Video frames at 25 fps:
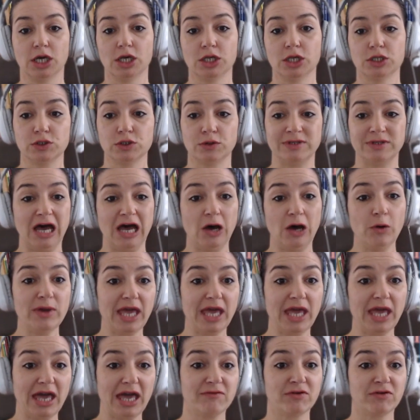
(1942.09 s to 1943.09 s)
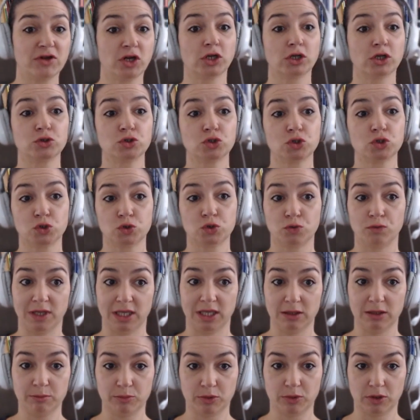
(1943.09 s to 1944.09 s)
So now we have another
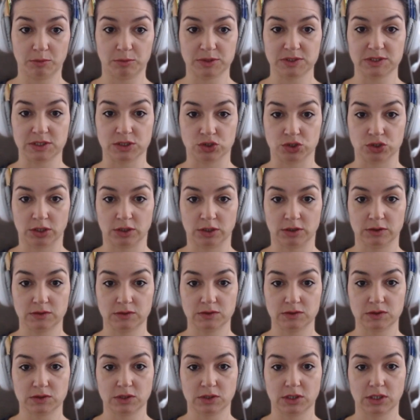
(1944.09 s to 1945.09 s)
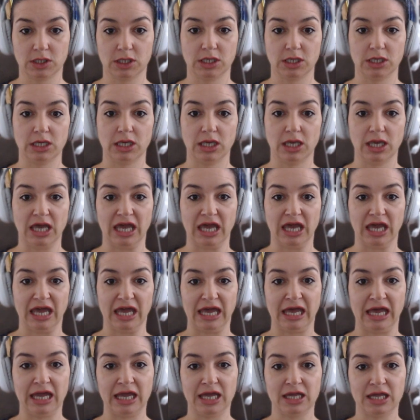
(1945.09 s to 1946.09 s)
three prepositions,
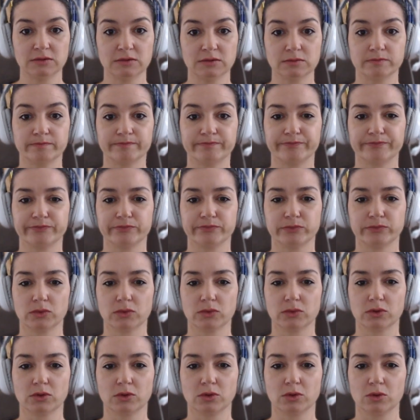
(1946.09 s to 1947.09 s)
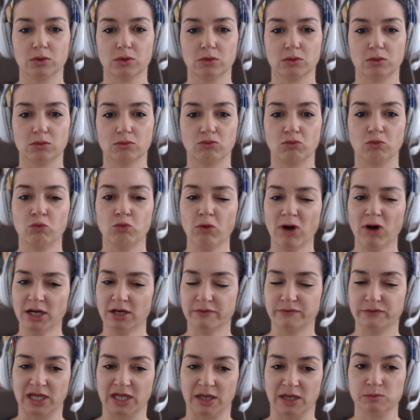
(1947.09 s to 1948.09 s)
and one
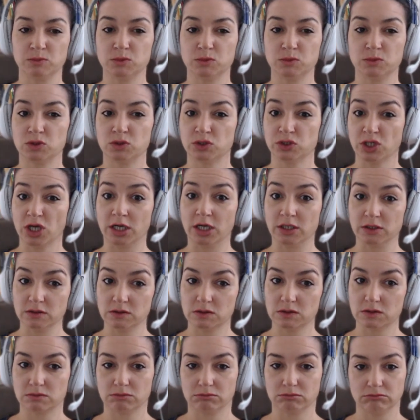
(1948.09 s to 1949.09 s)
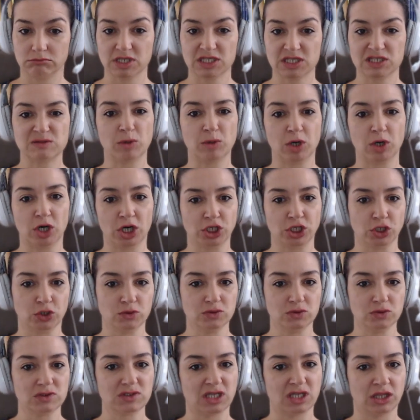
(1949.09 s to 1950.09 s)
of them, trotz, is more
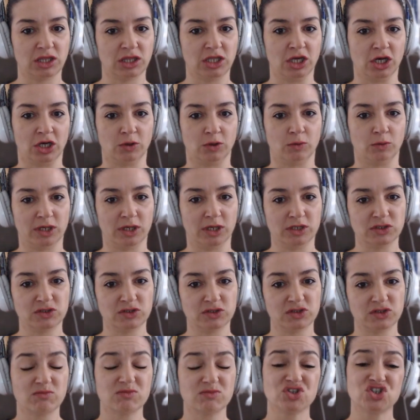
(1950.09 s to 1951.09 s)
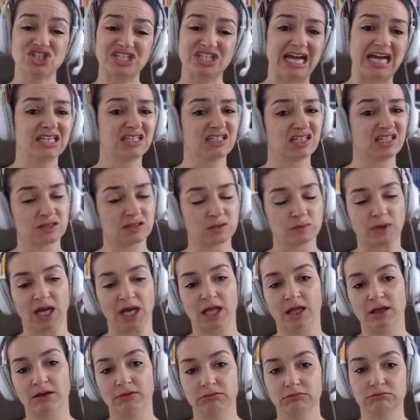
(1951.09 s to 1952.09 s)
used than the other ones, or statt as
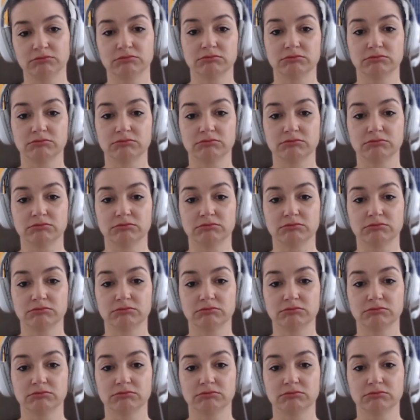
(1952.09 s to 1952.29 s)
well.